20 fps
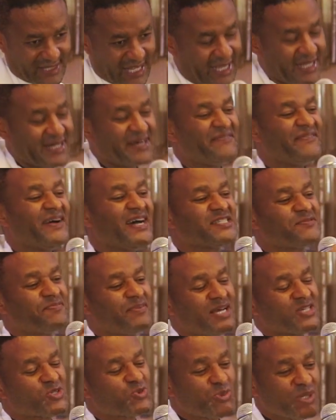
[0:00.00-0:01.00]
In the first
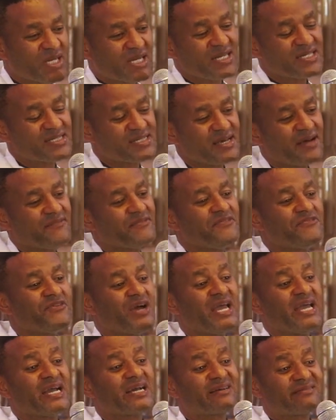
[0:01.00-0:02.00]
place, quickly say, if you
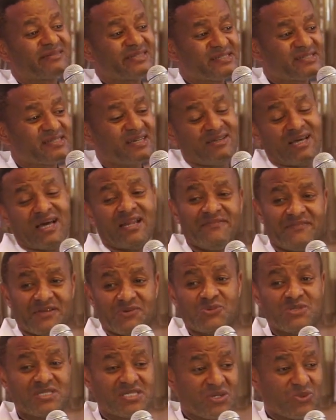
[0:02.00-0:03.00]
are a Christian, you are
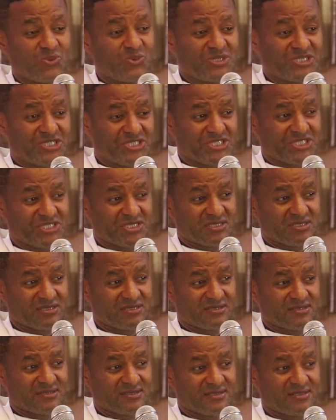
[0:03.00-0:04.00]
living with a witch.
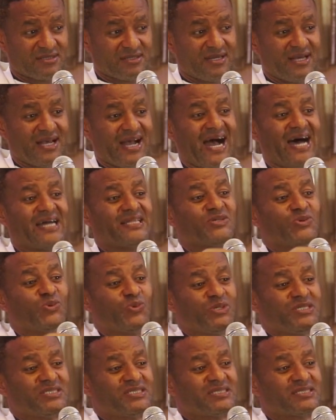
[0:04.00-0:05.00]
And the
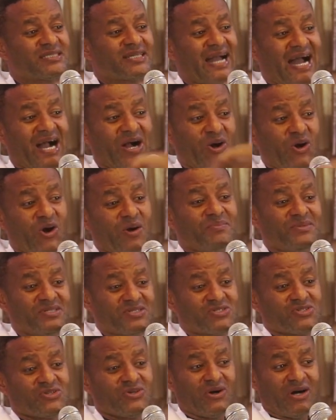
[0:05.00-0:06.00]
witch can come
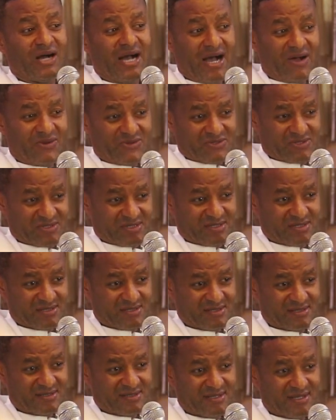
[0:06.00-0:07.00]
into your house,
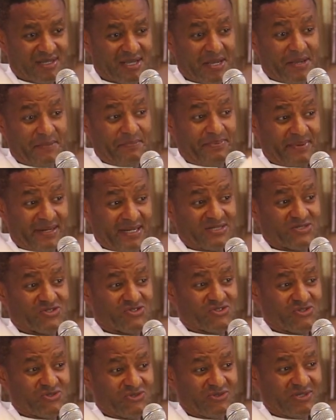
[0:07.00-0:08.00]

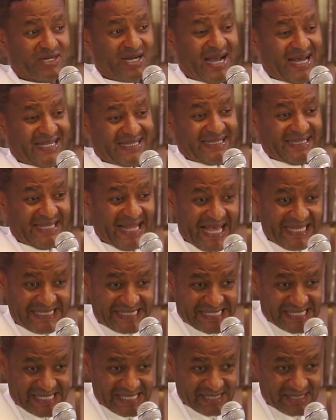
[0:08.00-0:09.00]
press you at
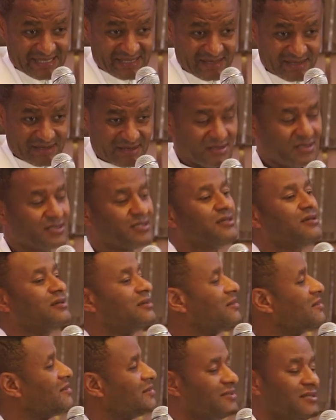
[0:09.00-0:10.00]
night.
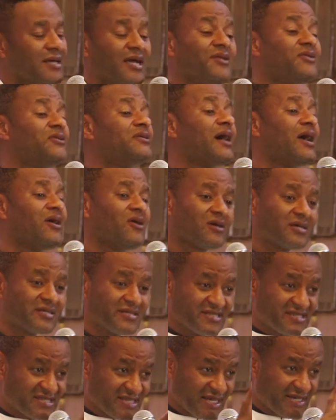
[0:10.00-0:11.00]
Then you know that your
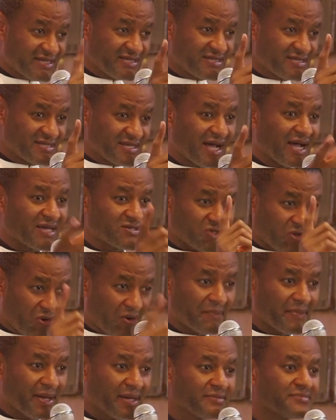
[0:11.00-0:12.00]
Christianity has
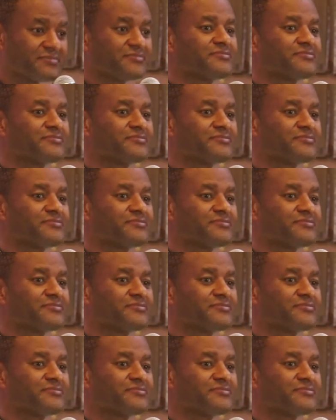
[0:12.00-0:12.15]
come.